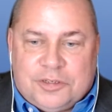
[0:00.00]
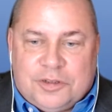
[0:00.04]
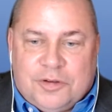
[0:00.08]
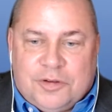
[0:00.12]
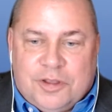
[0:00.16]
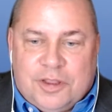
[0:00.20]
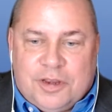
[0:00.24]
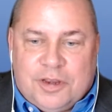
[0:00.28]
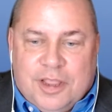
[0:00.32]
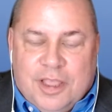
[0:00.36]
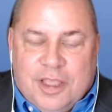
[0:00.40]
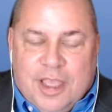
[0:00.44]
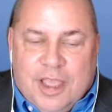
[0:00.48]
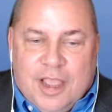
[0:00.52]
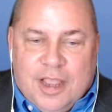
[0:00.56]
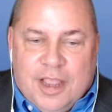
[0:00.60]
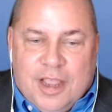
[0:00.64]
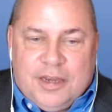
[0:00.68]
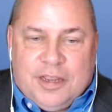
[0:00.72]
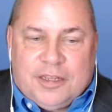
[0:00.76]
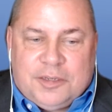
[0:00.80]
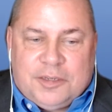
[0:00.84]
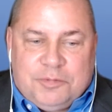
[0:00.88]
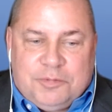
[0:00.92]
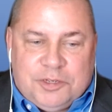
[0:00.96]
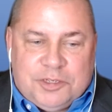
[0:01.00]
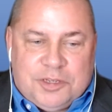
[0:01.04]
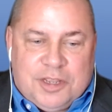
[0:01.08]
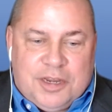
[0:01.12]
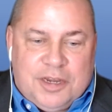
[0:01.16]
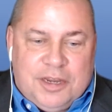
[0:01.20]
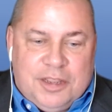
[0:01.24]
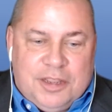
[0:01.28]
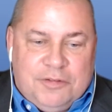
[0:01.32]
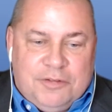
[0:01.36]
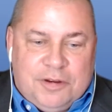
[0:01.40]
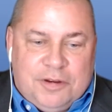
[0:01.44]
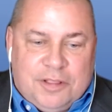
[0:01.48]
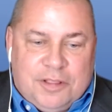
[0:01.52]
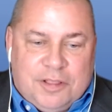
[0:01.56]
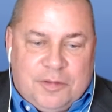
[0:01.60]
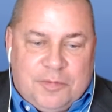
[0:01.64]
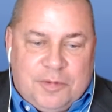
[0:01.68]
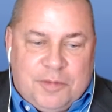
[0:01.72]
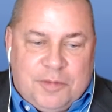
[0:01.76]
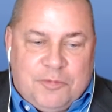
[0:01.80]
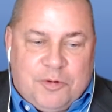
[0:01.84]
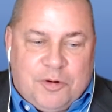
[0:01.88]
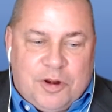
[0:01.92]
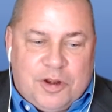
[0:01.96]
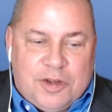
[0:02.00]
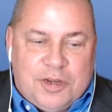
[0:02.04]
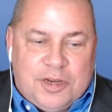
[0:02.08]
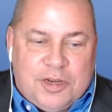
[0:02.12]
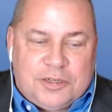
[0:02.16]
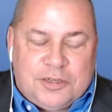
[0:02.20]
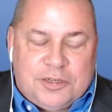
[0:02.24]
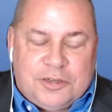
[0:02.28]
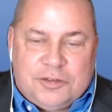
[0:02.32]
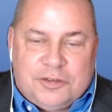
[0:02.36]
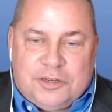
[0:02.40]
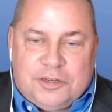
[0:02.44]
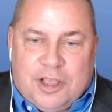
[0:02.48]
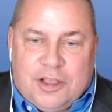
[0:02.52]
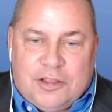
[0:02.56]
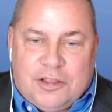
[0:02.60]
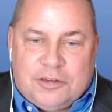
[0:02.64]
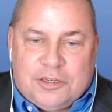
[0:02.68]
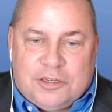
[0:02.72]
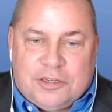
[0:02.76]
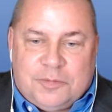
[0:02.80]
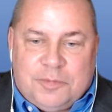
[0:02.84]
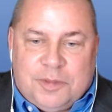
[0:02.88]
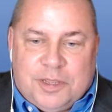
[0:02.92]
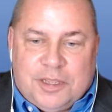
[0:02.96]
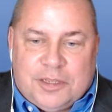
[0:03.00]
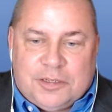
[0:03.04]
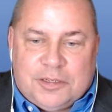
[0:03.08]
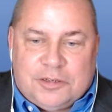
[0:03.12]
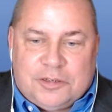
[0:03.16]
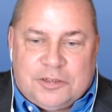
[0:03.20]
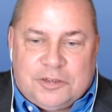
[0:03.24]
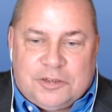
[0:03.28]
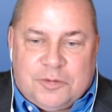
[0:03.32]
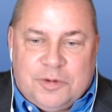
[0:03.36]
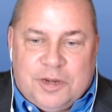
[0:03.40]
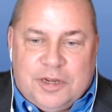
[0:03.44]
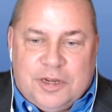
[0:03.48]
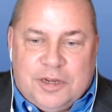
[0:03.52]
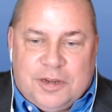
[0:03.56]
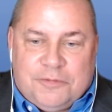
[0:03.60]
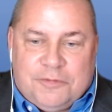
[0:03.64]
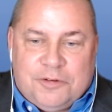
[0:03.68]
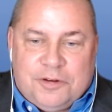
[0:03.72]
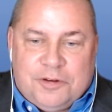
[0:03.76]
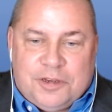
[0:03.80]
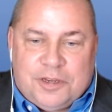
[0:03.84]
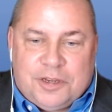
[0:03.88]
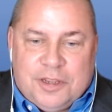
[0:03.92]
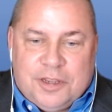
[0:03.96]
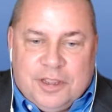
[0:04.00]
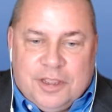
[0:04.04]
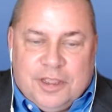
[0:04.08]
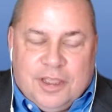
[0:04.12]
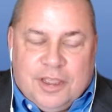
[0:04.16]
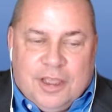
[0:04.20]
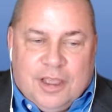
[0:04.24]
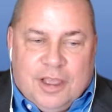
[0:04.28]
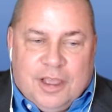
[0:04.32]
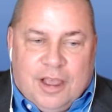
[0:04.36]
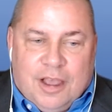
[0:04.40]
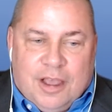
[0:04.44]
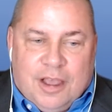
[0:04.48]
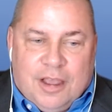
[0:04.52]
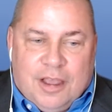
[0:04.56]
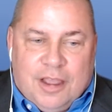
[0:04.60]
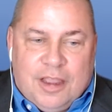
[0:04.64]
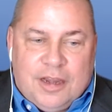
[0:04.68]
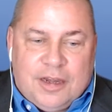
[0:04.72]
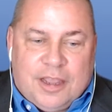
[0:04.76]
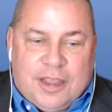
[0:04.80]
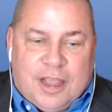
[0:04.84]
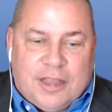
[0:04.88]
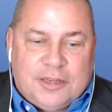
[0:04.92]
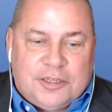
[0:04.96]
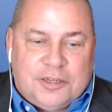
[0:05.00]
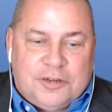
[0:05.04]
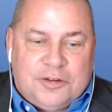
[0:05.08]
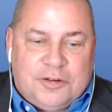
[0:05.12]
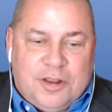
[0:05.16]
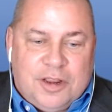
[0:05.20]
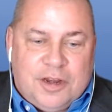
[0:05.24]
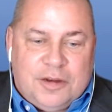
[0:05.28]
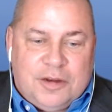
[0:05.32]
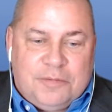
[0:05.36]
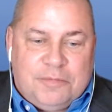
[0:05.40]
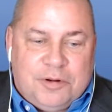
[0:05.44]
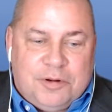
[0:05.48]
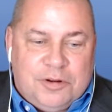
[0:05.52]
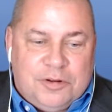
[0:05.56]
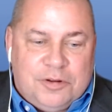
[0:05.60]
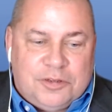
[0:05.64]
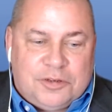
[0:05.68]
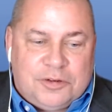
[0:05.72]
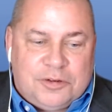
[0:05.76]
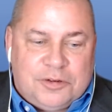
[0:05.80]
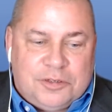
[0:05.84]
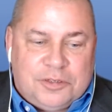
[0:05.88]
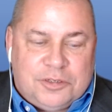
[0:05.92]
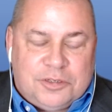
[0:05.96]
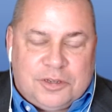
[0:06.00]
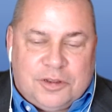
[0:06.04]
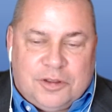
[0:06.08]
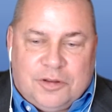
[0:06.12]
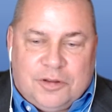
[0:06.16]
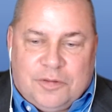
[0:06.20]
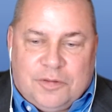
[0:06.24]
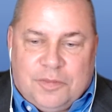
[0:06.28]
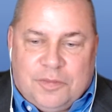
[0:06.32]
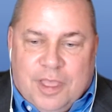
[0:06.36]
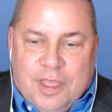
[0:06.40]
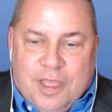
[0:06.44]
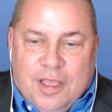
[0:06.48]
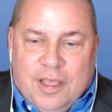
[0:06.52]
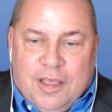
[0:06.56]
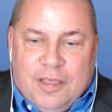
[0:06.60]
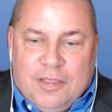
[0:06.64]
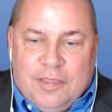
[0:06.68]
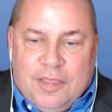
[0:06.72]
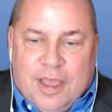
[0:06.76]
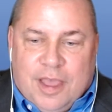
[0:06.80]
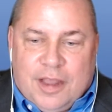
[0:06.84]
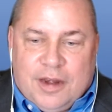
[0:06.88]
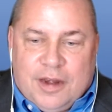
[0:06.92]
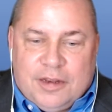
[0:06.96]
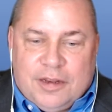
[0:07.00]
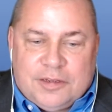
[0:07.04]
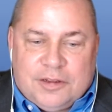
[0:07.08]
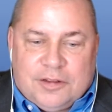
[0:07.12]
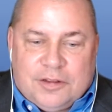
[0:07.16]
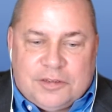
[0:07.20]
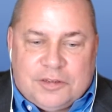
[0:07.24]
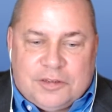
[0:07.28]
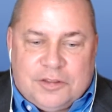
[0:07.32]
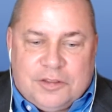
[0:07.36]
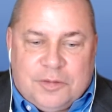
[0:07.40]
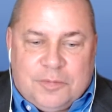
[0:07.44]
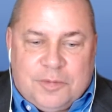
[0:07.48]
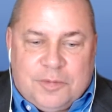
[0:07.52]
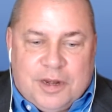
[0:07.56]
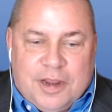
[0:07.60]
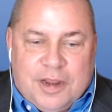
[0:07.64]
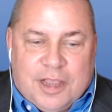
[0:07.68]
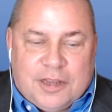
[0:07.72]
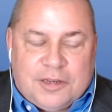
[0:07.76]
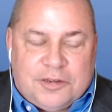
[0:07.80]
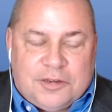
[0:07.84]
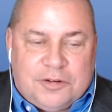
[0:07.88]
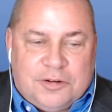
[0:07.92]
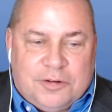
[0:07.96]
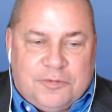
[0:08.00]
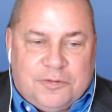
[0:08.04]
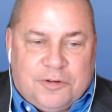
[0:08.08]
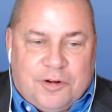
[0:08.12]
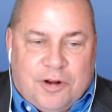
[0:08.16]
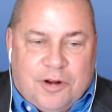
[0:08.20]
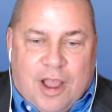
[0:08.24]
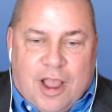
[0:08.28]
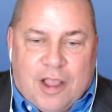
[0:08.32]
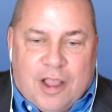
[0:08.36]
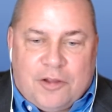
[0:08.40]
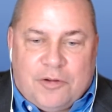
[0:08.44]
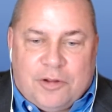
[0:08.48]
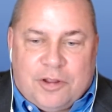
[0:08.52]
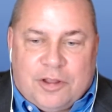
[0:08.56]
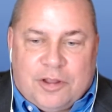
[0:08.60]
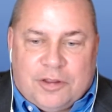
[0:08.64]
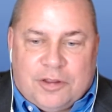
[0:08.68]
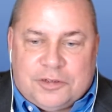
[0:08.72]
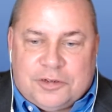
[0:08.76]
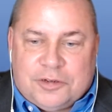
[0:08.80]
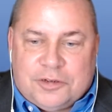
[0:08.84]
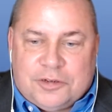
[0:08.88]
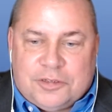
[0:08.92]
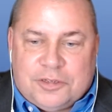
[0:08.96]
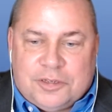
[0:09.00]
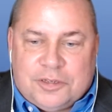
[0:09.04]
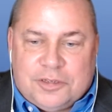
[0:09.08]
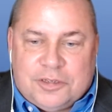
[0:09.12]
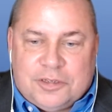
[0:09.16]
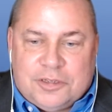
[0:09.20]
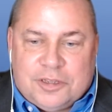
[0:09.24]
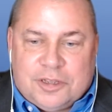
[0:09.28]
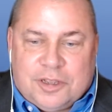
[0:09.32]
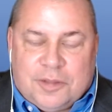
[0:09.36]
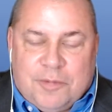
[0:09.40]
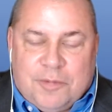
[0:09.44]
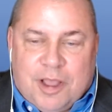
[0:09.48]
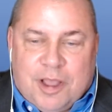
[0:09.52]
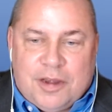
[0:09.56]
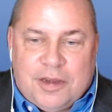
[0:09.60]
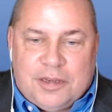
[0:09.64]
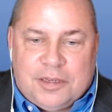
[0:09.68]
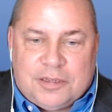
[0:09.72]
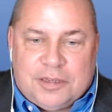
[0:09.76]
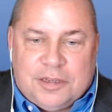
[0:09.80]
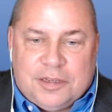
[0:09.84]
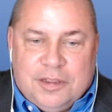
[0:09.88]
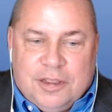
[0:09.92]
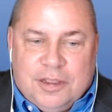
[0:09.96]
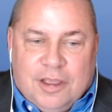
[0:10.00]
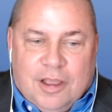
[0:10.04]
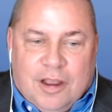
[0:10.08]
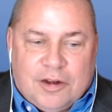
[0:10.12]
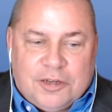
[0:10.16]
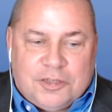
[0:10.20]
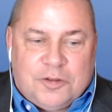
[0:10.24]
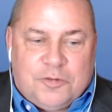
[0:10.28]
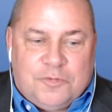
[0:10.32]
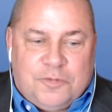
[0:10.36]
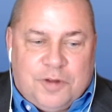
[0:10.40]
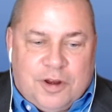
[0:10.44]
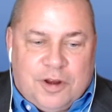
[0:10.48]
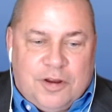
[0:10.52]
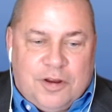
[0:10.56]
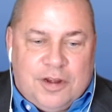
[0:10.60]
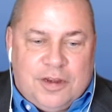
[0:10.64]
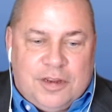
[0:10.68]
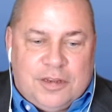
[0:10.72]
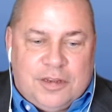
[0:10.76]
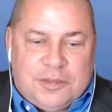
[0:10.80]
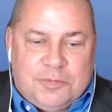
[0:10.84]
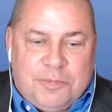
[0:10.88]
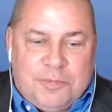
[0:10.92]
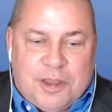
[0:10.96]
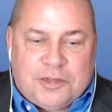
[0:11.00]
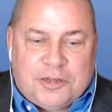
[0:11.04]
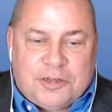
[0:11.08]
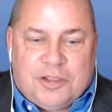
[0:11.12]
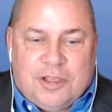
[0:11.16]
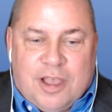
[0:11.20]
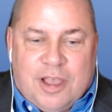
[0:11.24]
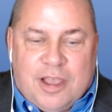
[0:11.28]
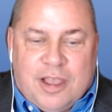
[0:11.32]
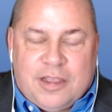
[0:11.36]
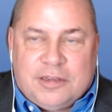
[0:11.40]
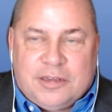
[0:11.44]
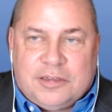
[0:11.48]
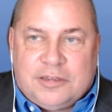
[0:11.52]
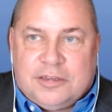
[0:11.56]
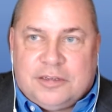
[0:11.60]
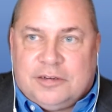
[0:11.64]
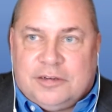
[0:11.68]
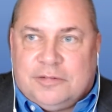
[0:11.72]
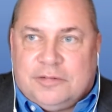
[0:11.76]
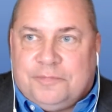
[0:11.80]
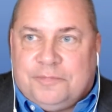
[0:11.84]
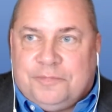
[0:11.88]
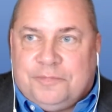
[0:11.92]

So it does present even a little bit more additional challenges because there's so many different and concentrated producers. So that is also a little bit extra for aquaculture, since the commodities are so varied and specialized